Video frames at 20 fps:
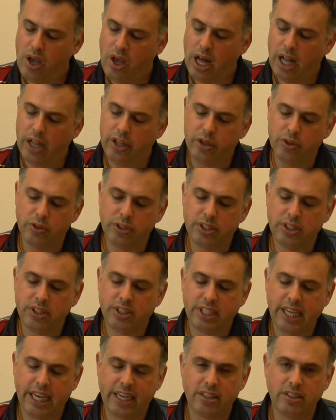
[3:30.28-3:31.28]
I'll use the
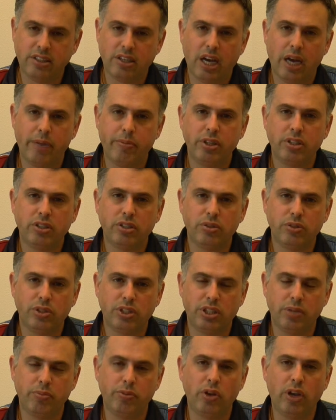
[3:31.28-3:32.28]
second timer to
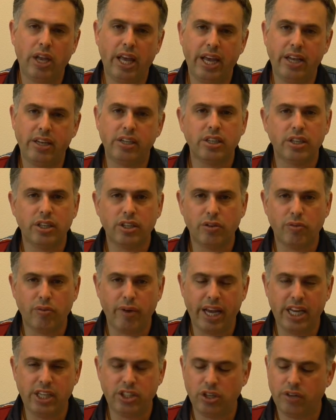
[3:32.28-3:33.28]
simulate the
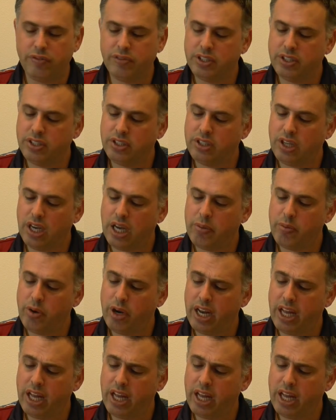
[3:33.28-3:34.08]
range officer's timer,